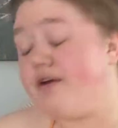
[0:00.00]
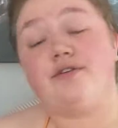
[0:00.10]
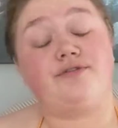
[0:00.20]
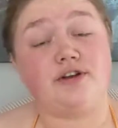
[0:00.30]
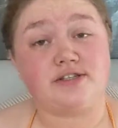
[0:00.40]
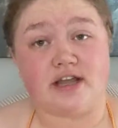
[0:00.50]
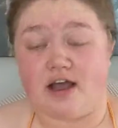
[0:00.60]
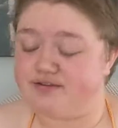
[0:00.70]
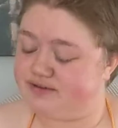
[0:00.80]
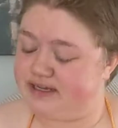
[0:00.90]
First
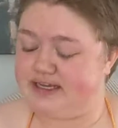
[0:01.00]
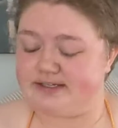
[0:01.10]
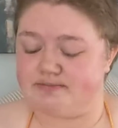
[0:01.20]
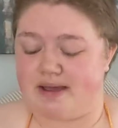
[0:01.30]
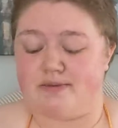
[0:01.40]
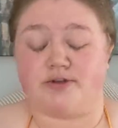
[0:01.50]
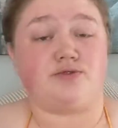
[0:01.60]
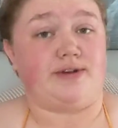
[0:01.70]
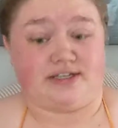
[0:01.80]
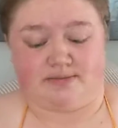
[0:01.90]
off is my most
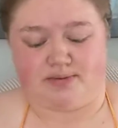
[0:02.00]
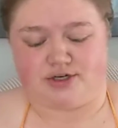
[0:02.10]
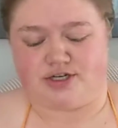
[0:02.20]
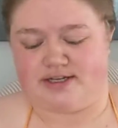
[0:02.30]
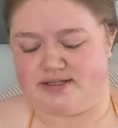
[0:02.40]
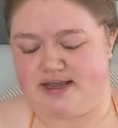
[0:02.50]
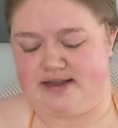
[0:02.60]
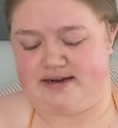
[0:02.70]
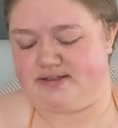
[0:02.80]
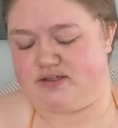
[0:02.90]
recent purchase,
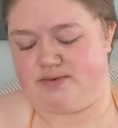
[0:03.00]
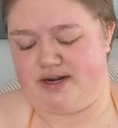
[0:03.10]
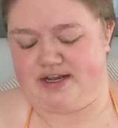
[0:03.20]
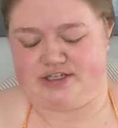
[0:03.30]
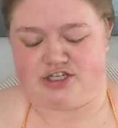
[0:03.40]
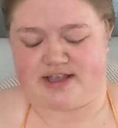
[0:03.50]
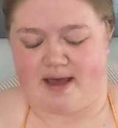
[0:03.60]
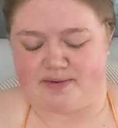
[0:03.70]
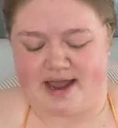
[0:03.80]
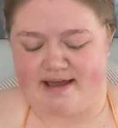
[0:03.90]
and it's the one I just
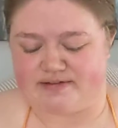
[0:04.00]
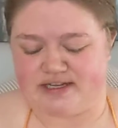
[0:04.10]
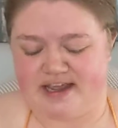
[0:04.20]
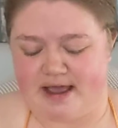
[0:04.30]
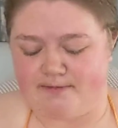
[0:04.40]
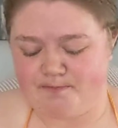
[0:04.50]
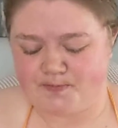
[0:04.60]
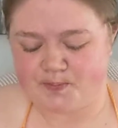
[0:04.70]
happen to have sitting out.